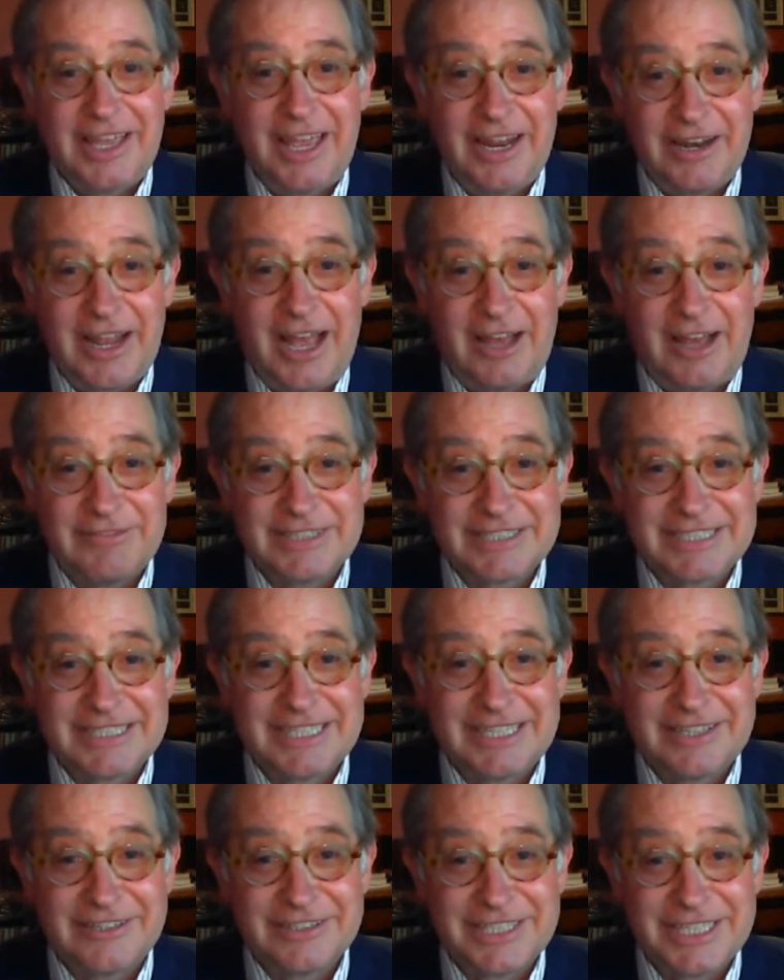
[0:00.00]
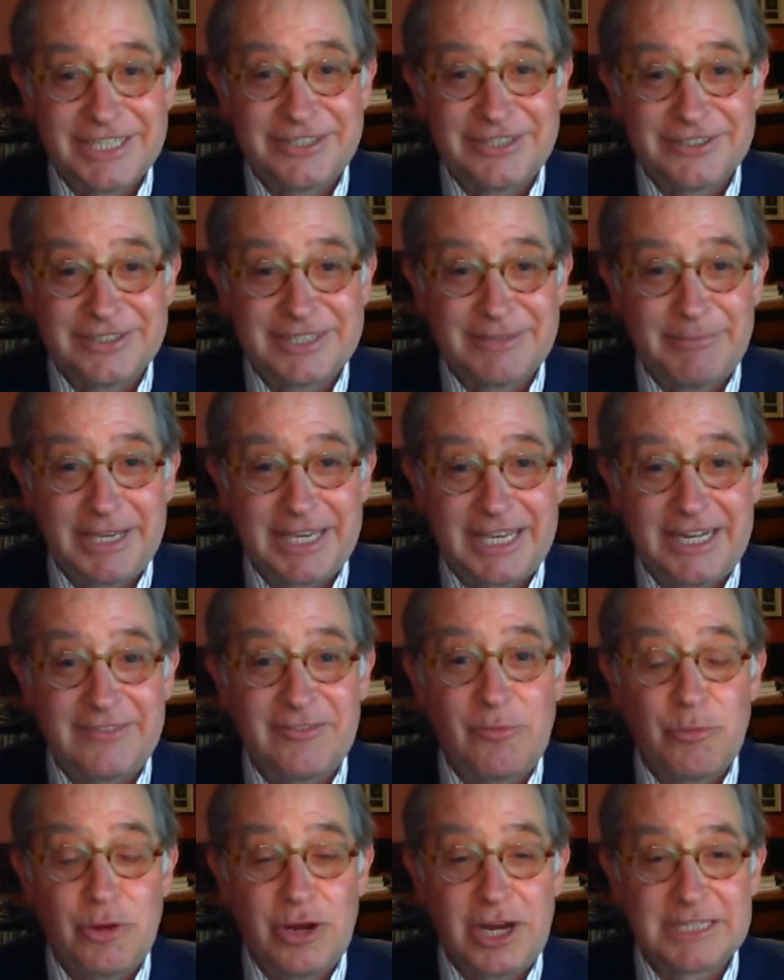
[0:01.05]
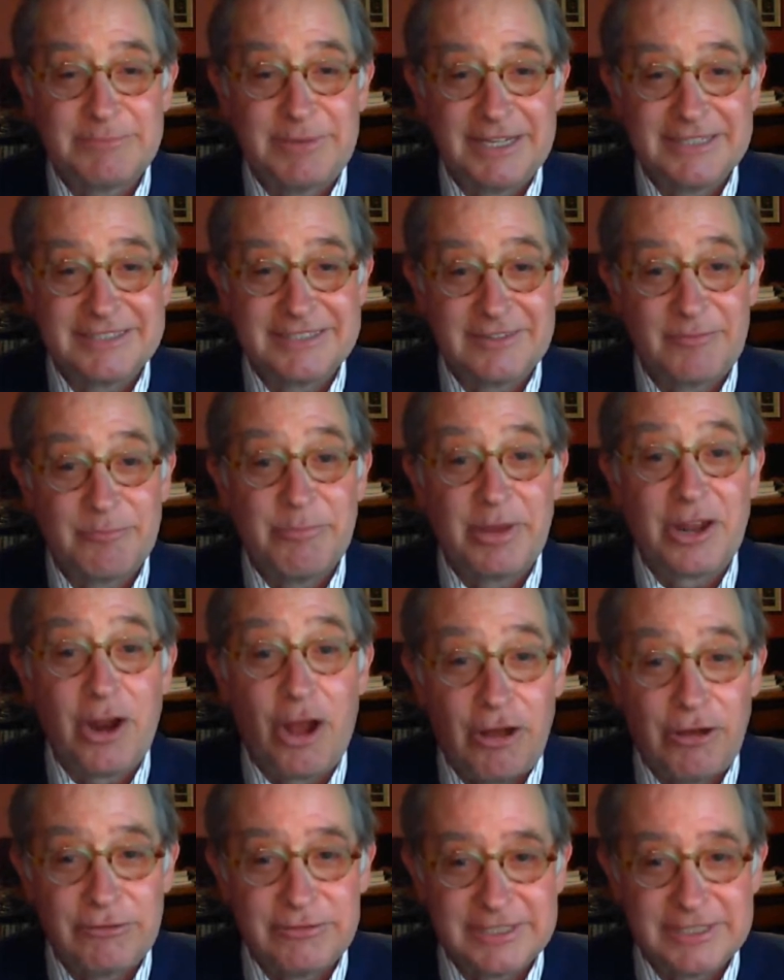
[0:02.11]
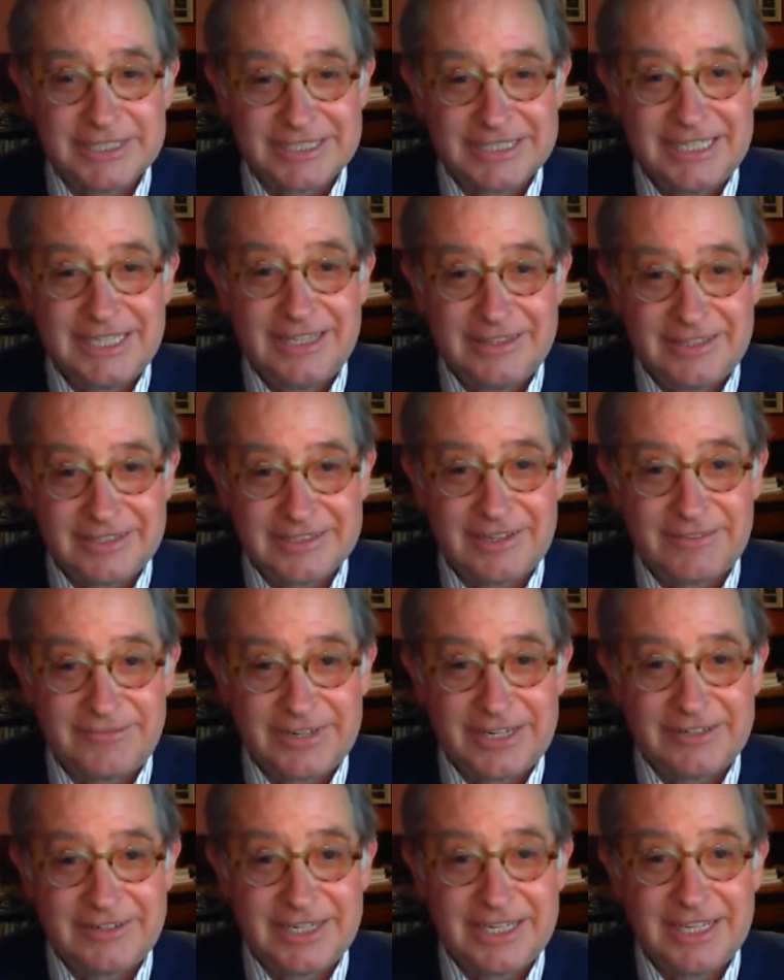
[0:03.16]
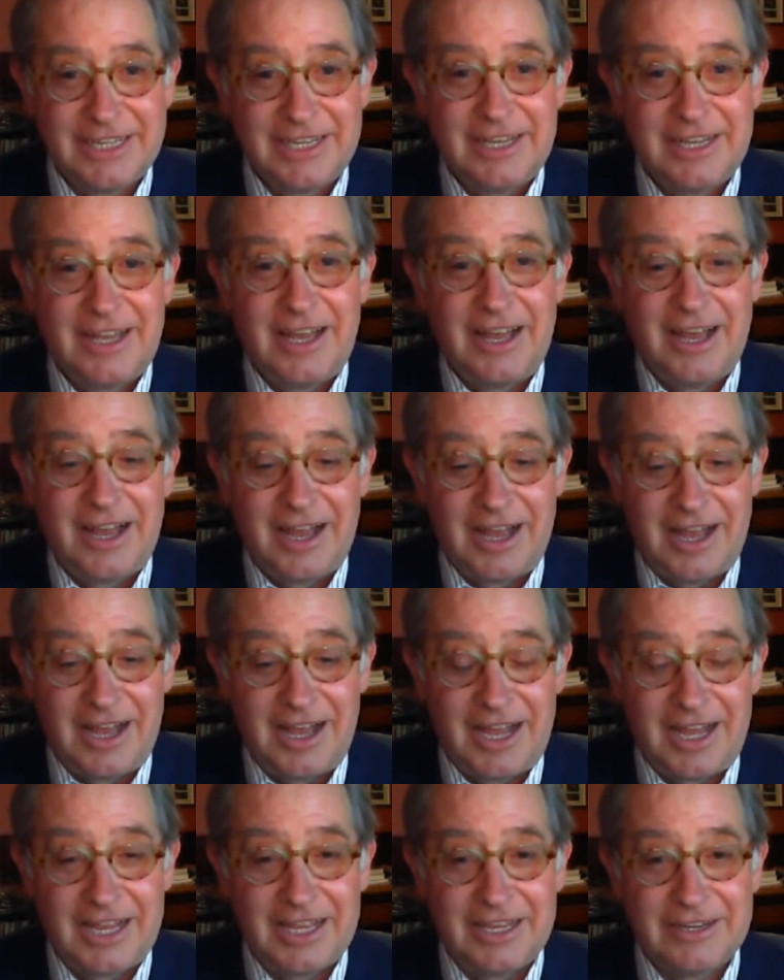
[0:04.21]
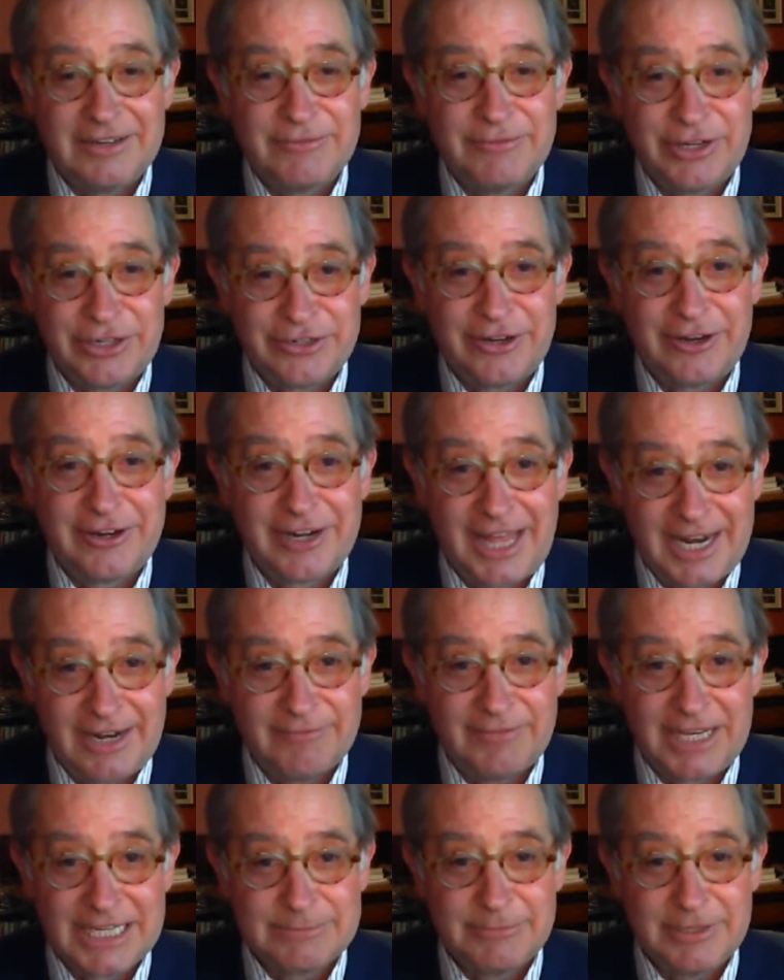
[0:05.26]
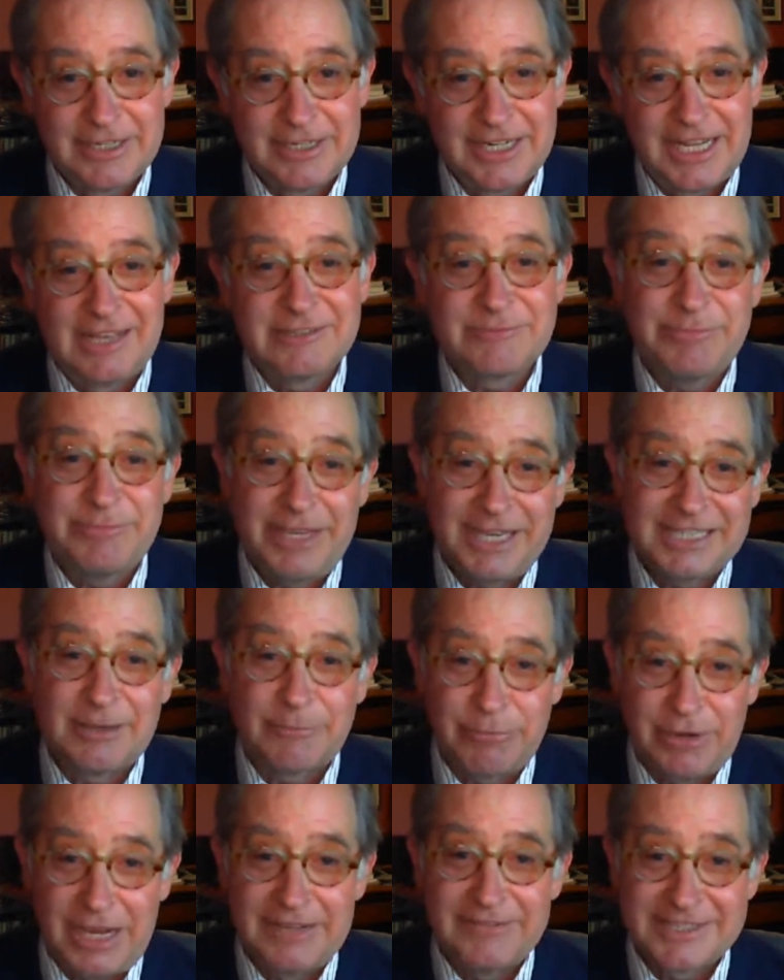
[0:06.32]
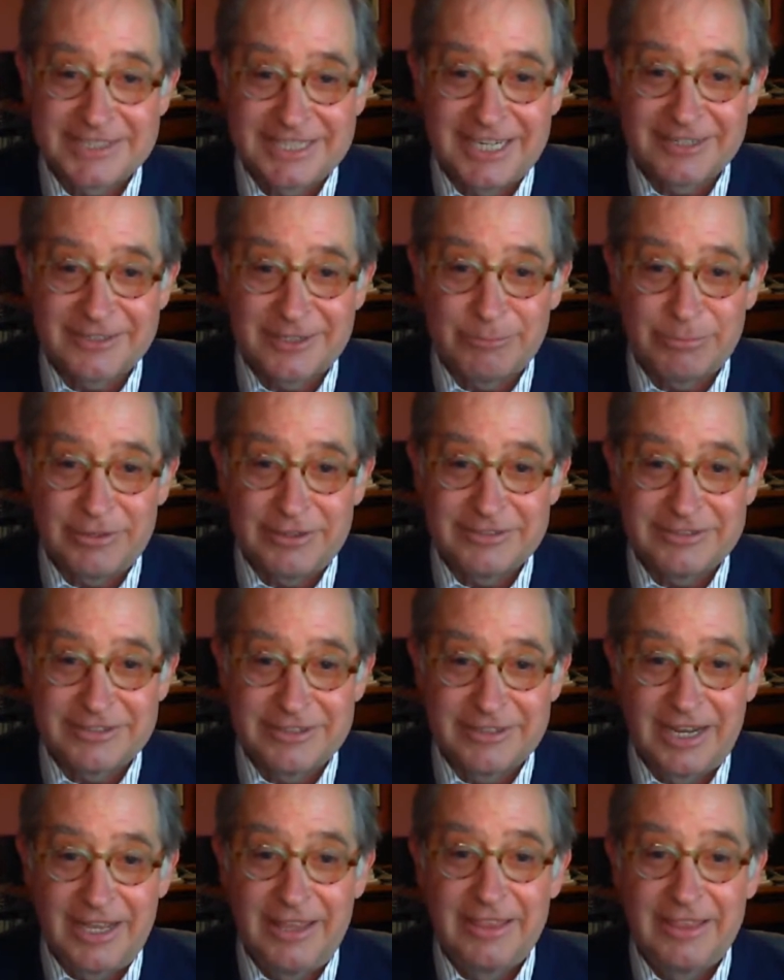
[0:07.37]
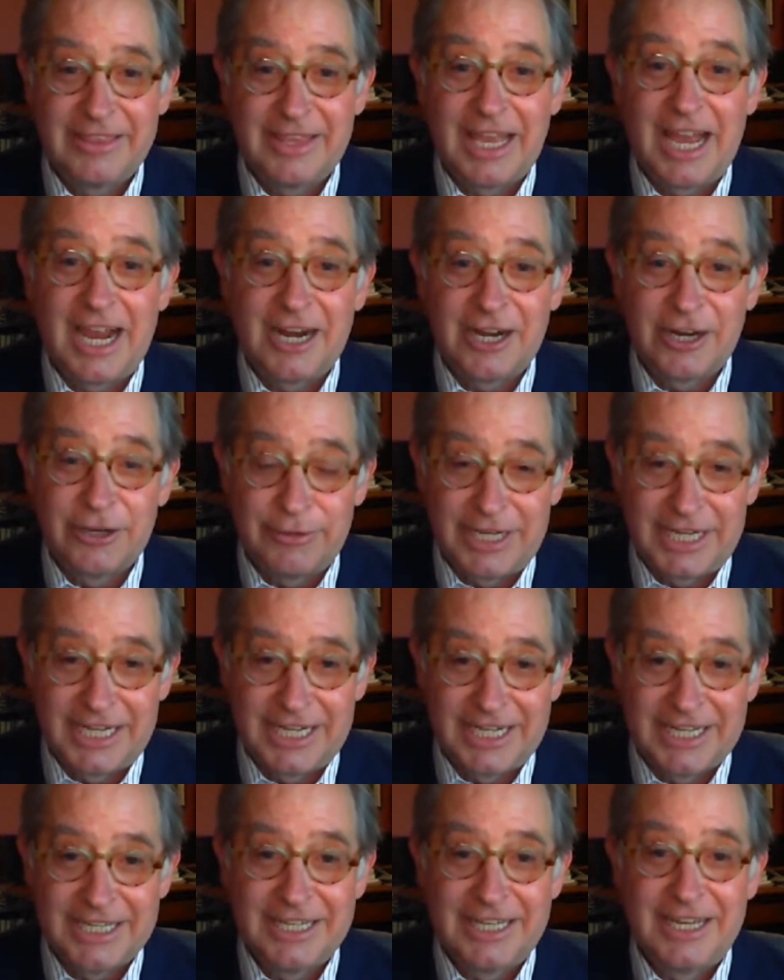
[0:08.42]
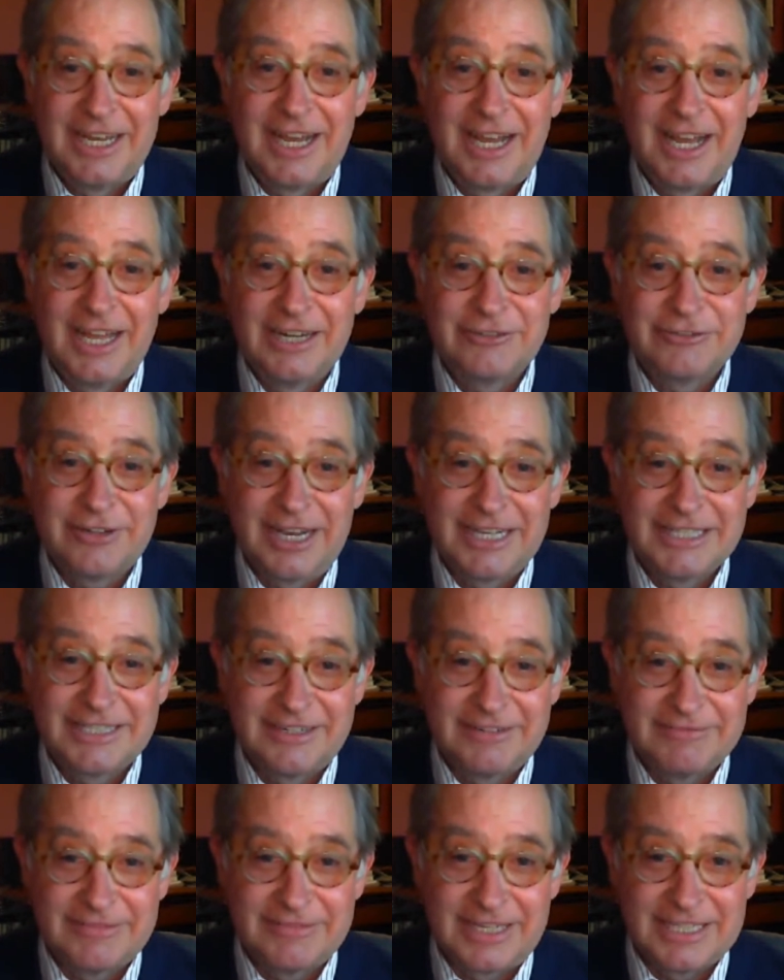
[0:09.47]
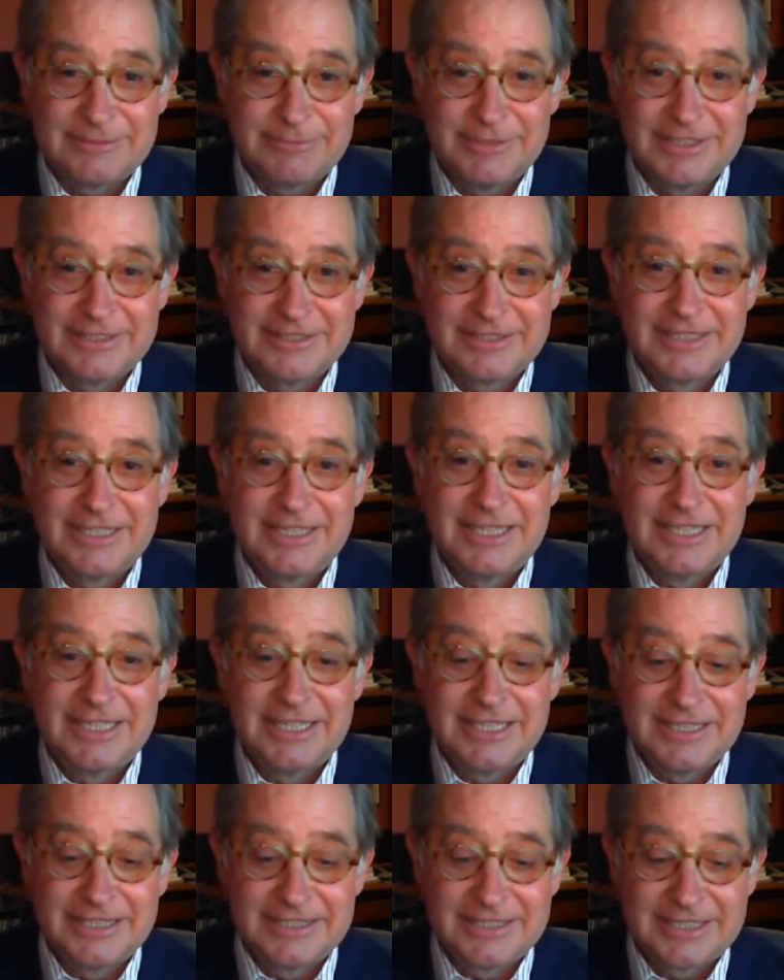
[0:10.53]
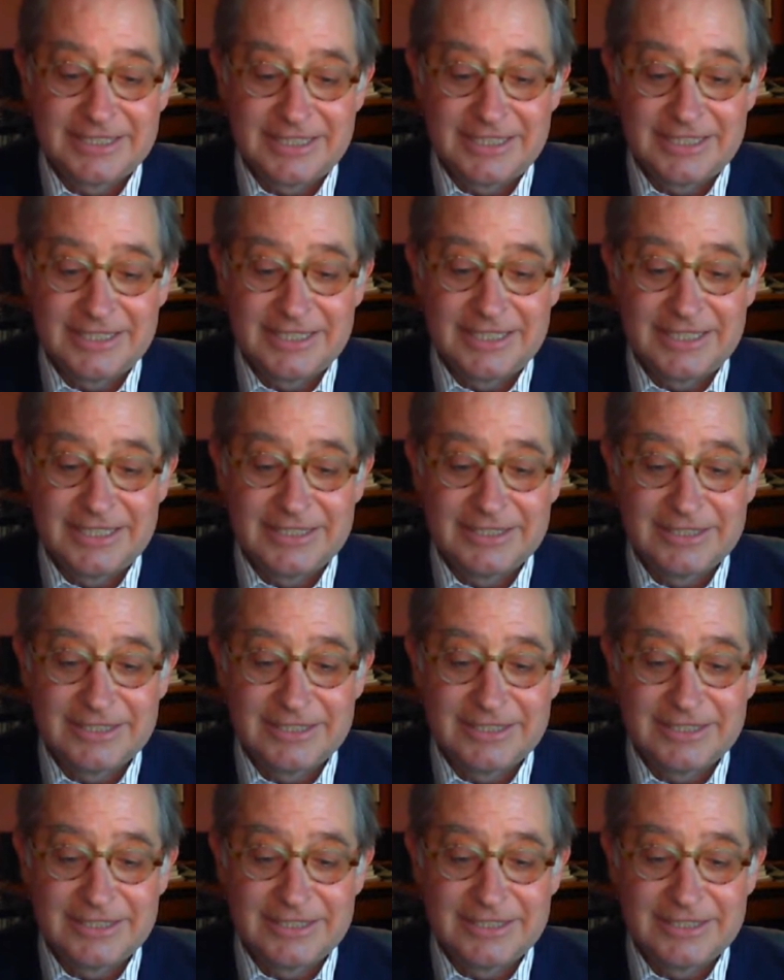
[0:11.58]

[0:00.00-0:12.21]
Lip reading: And obviously there's issues that make it even more expensive, but always there's a very high return on investment. I'll speak as a private sector person. The ROI on transit investments is off